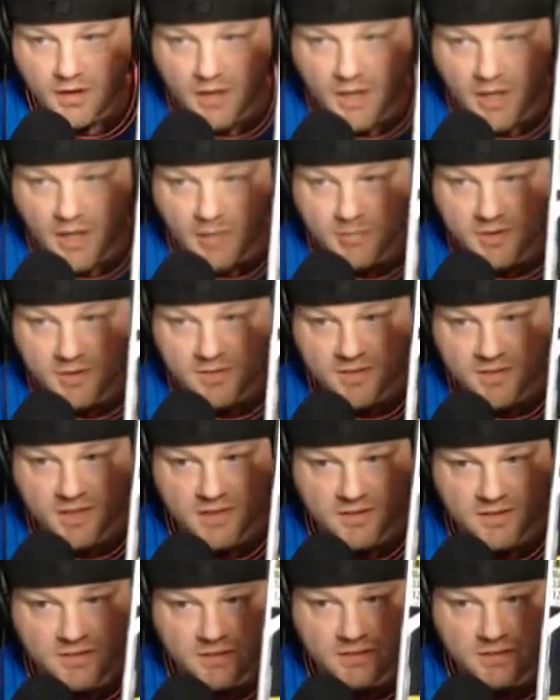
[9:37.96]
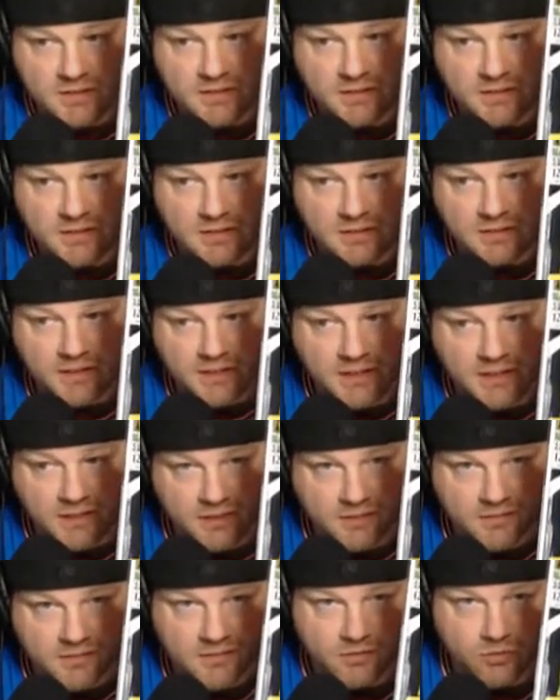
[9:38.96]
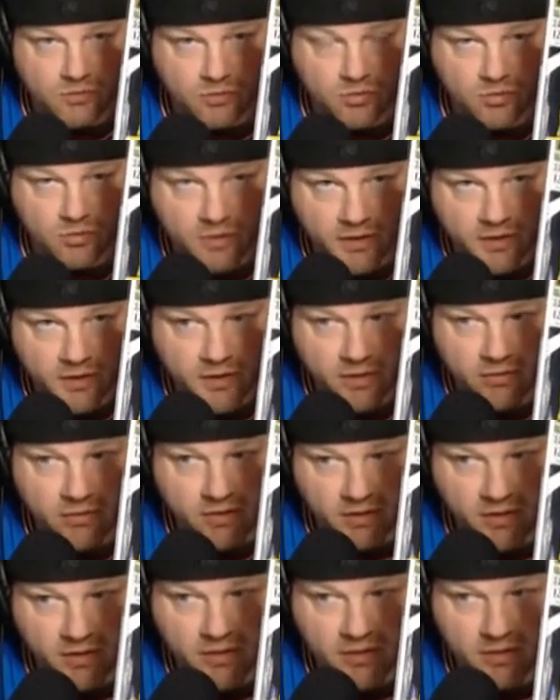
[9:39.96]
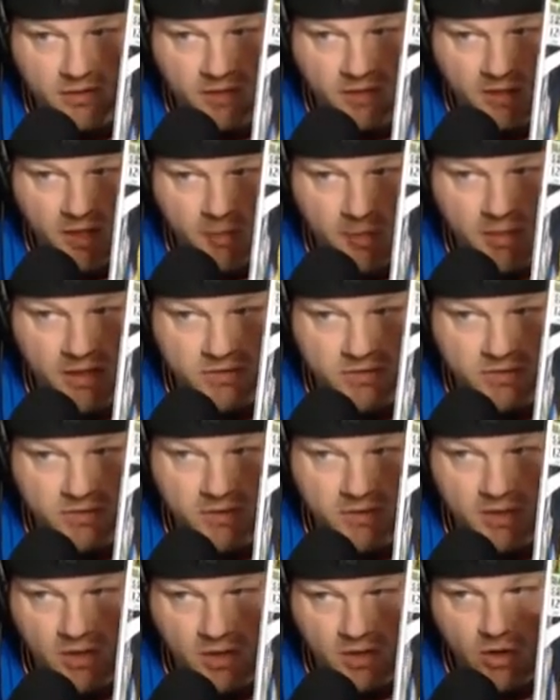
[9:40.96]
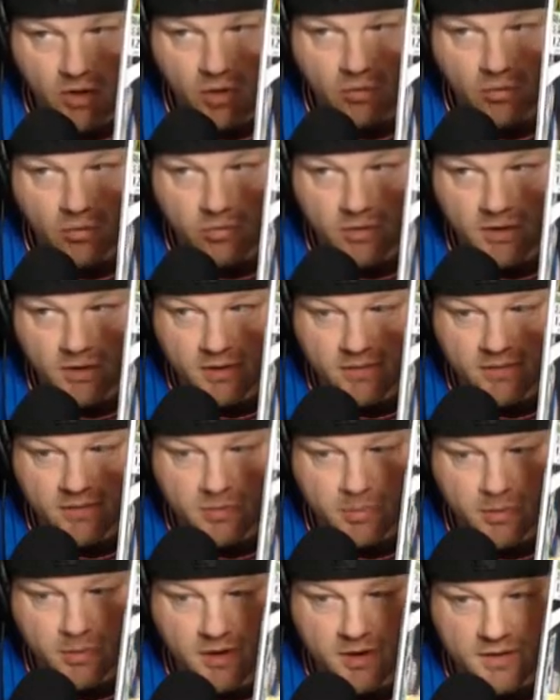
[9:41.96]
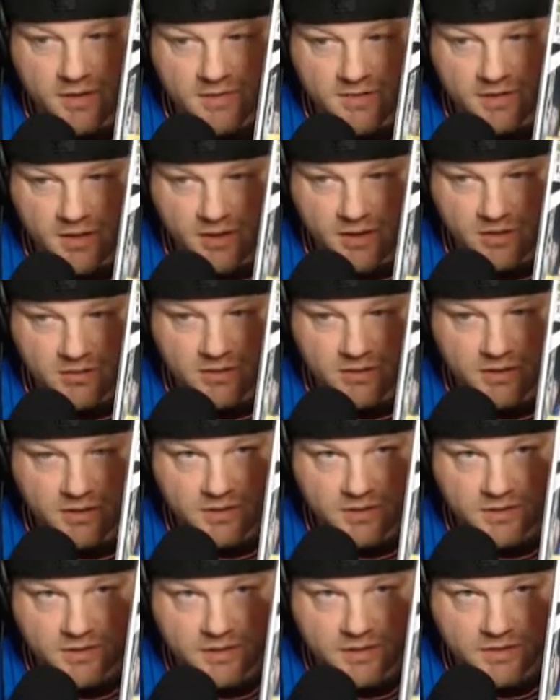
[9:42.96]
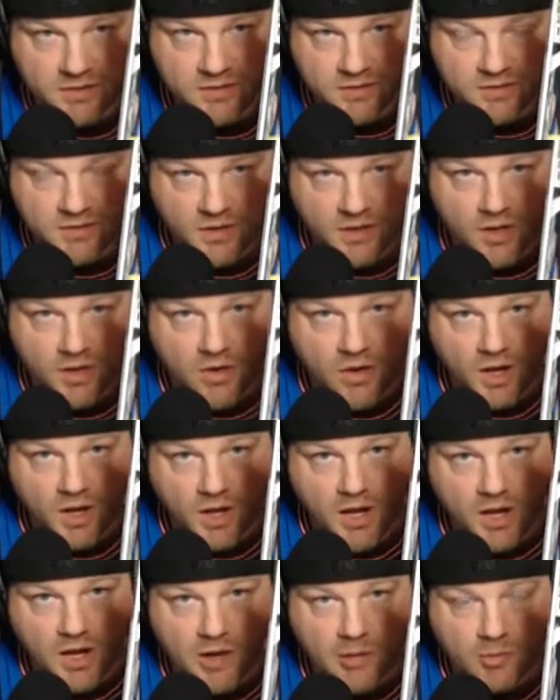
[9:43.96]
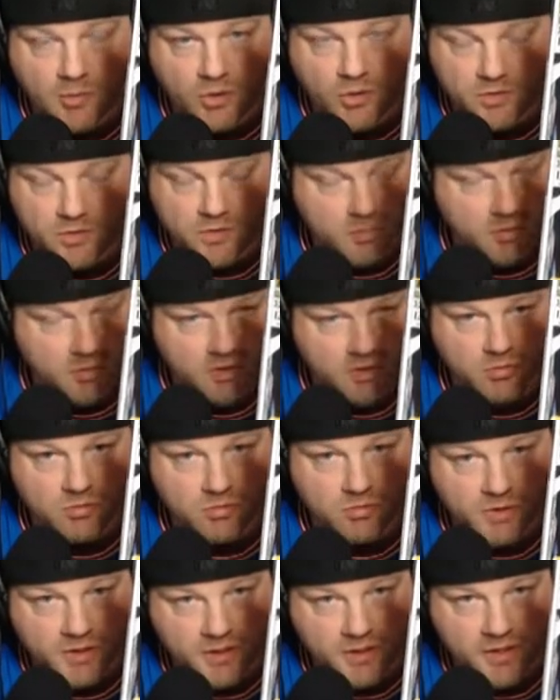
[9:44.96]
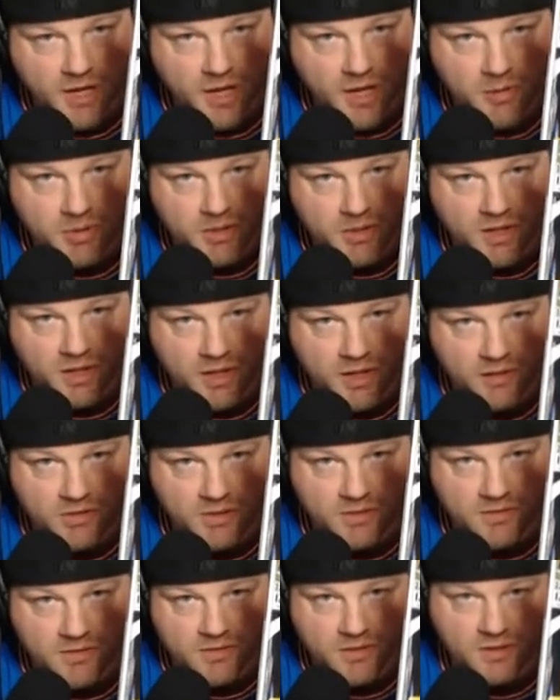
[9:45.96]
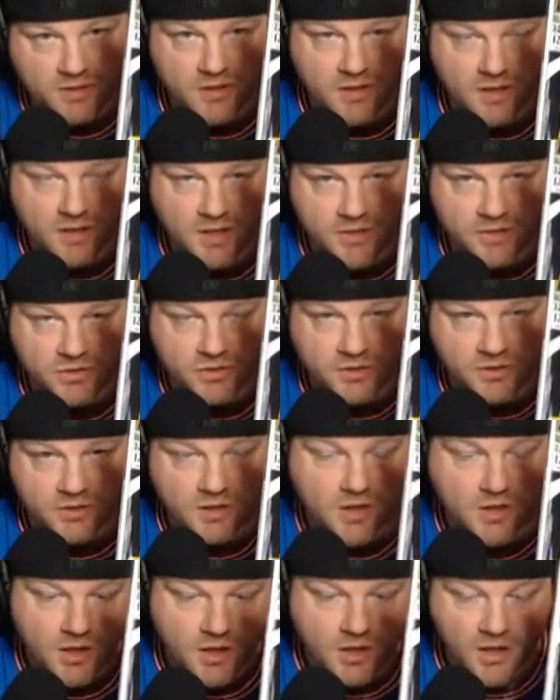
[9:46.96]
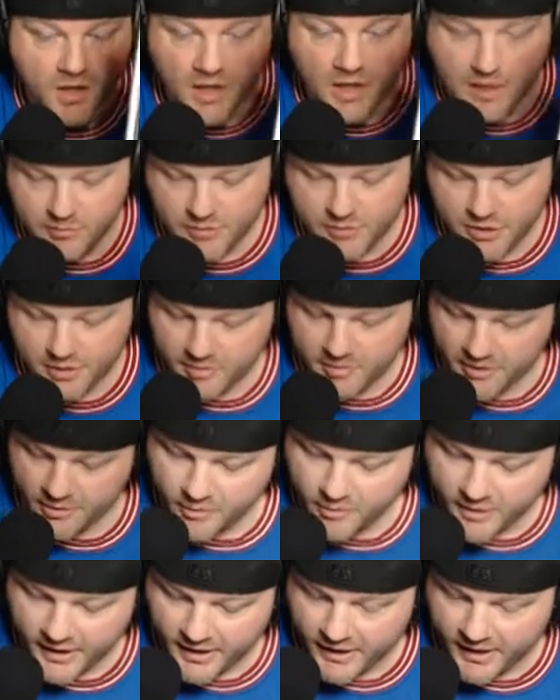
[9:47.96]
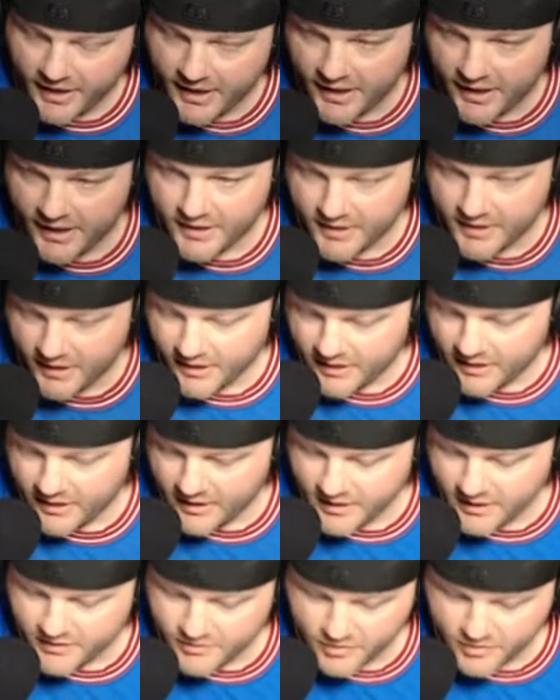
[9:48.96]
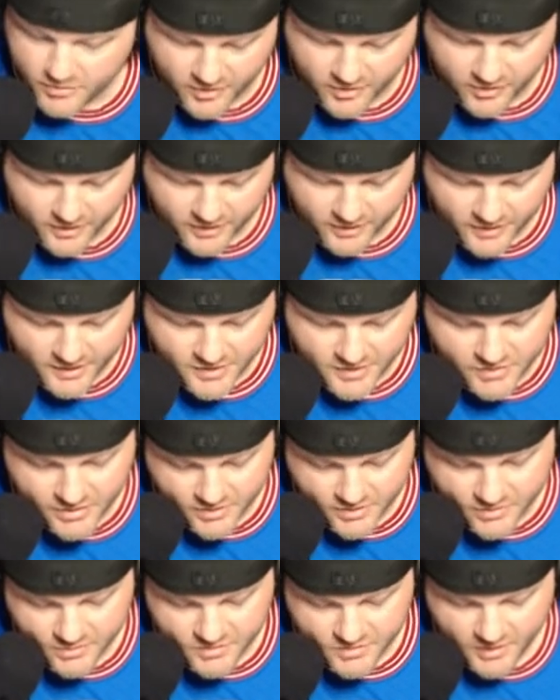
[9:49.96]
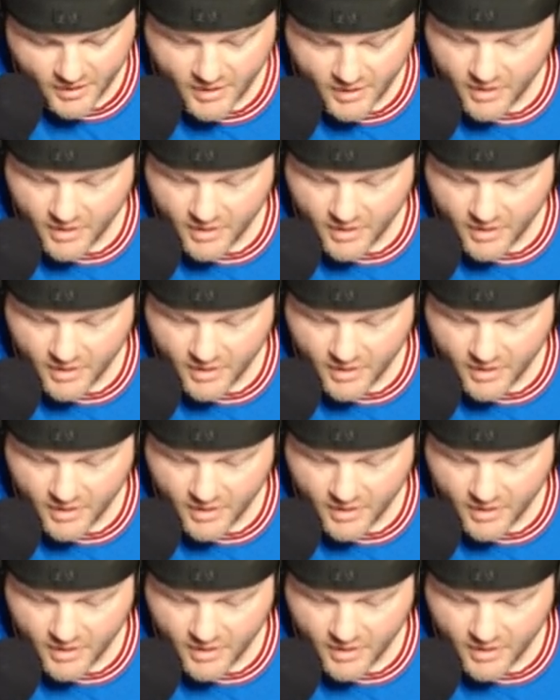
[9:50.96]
This thing is clean, really, really clean. I'm actually really surprised at how clean it is. Ultimately, really happy to have it into the collection, chipping away at those earlier issues.